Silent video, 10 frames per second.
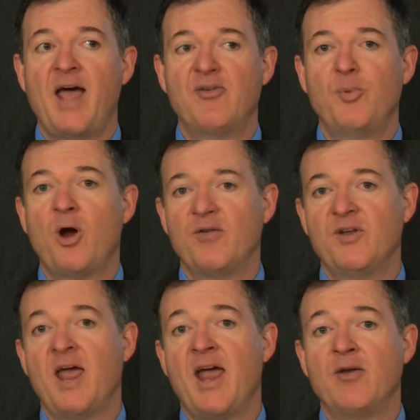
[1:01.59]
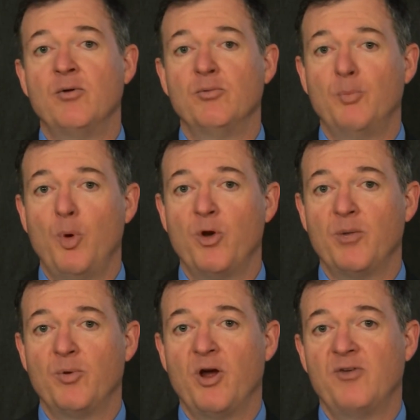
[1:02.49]
as a part of an annual reporting
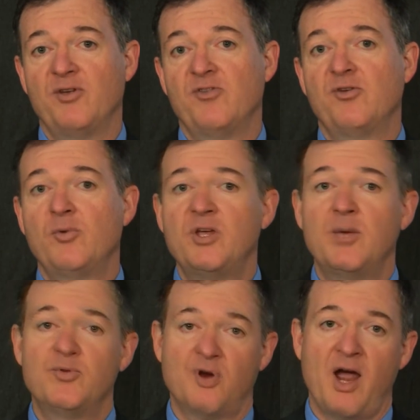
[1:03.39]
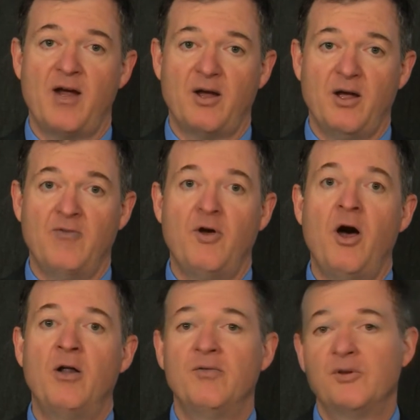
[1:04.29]
process. So we keep track of
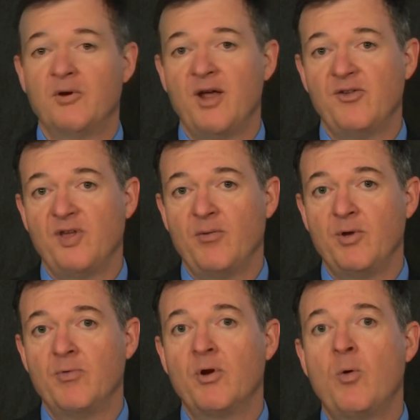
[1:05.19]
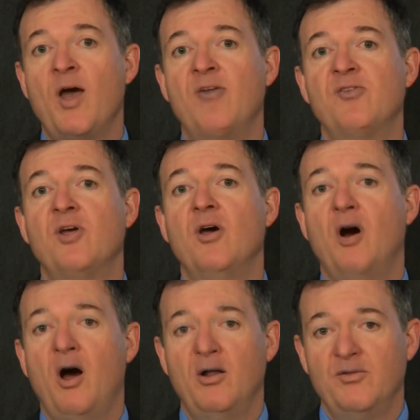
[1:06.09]
all of the grants that we request,
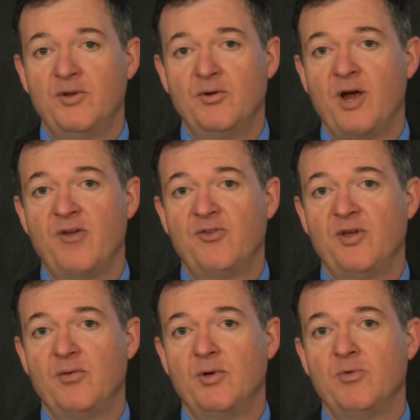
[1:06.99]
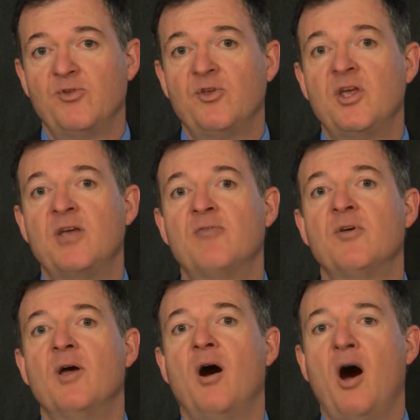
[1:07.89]
all of the grants that we receive,
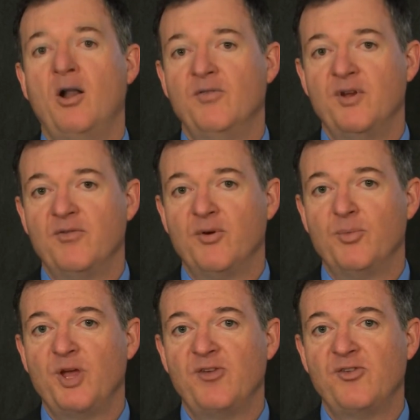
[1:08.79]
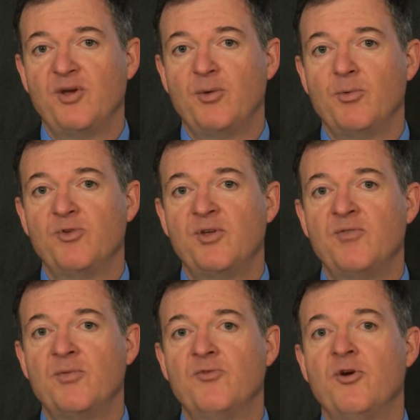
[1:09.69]
all of the different places that we receive
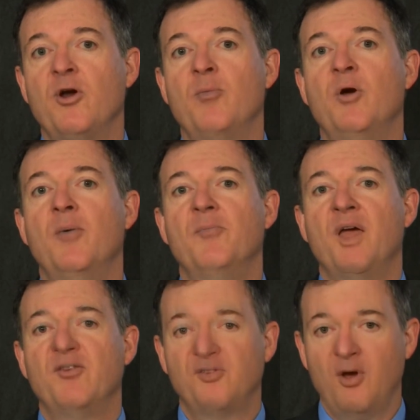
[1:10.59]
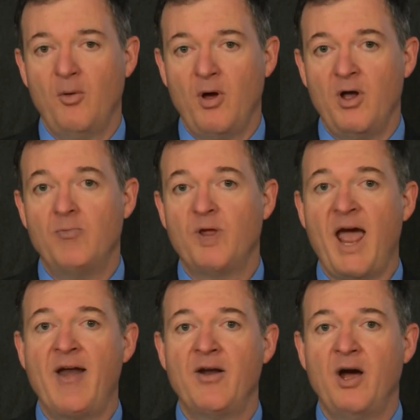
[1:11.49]
them from, and so on. We
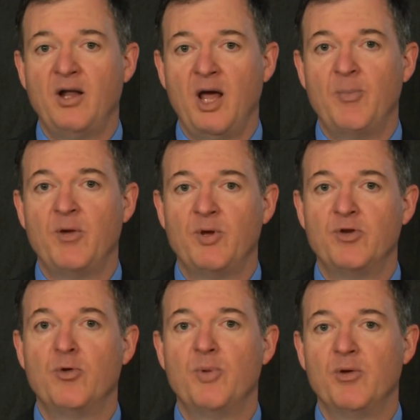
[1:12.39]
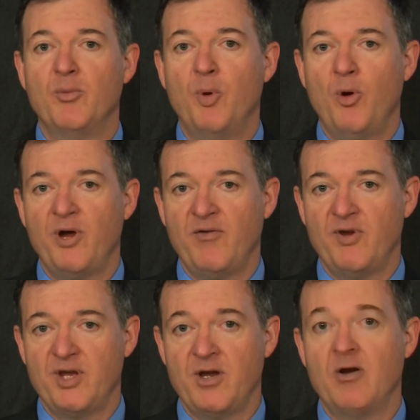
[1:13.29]
add it all up and we do a big report
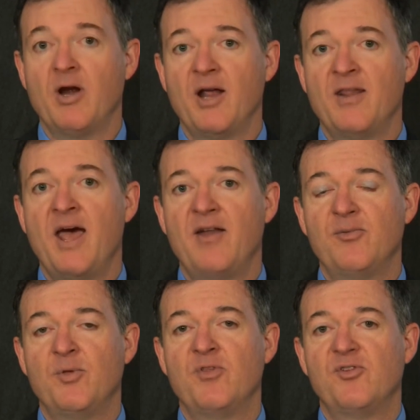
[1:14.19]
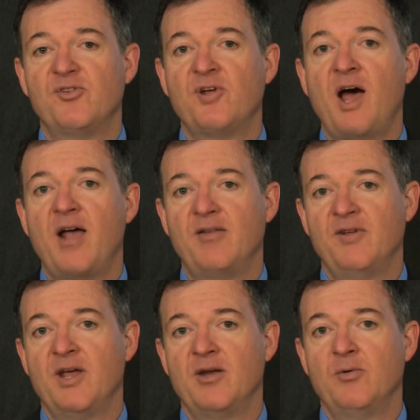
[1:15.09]
every year, and that has been the style of
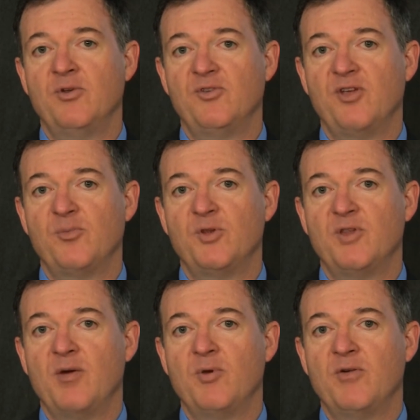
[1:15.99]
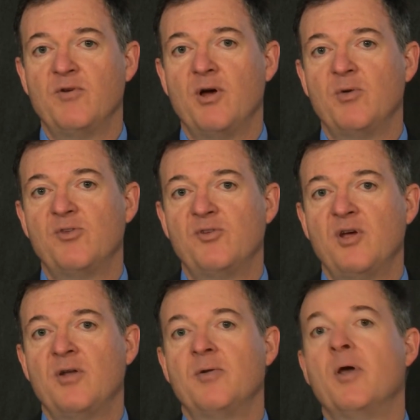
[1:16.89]
an annual assessment that we have always
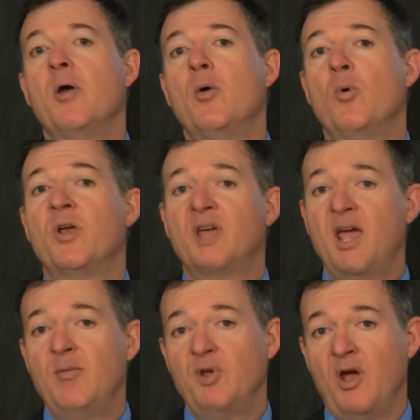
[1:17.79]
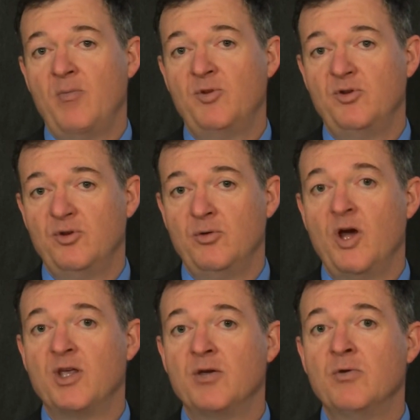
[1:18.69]
done. When it came time to do
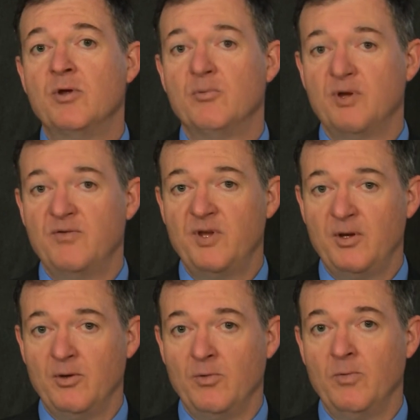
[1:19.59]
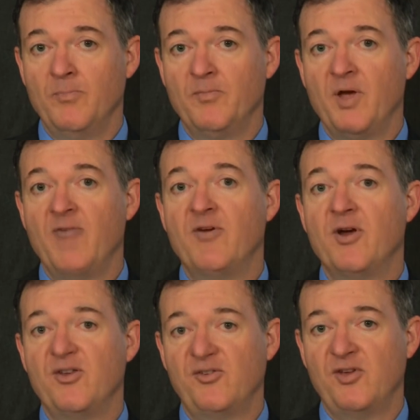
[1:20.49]
a unit review, a
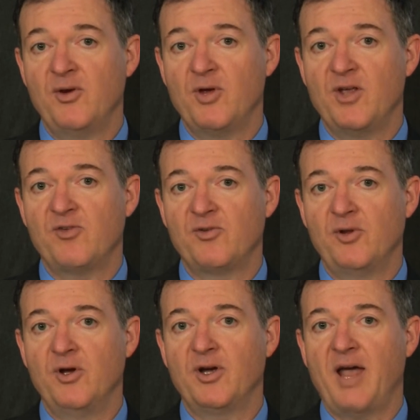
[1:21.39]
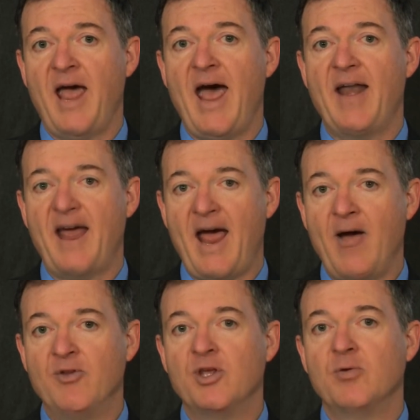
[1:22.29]
very serious look at
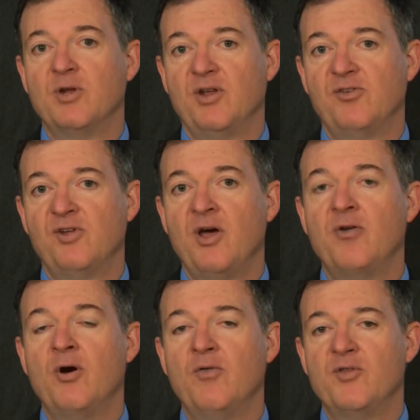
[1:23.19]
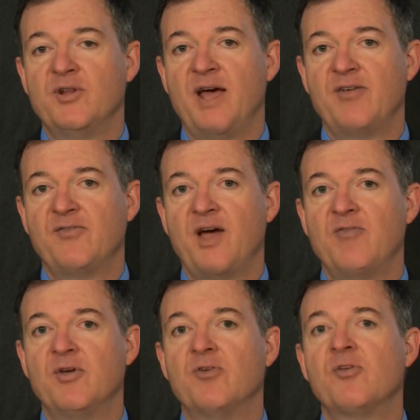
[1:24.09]
how the unit has done over the last
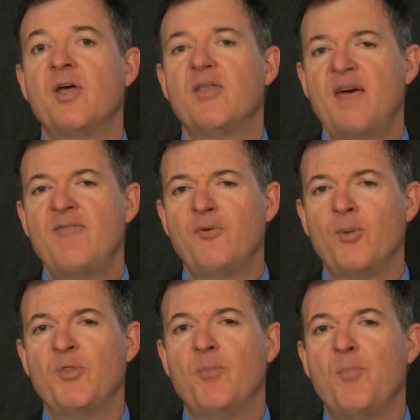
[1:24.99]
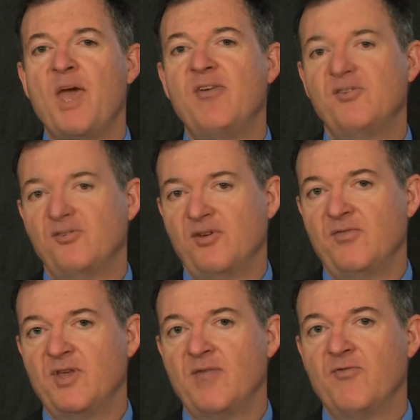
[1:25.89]
5 years, that formed the basis
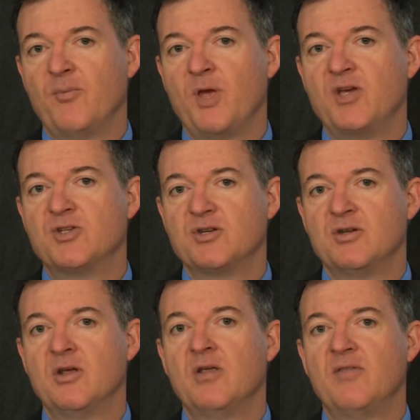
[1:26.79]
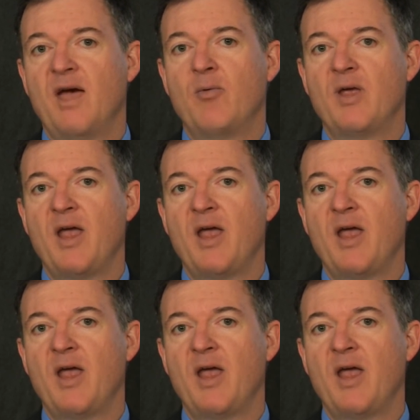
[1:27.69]
of the information that we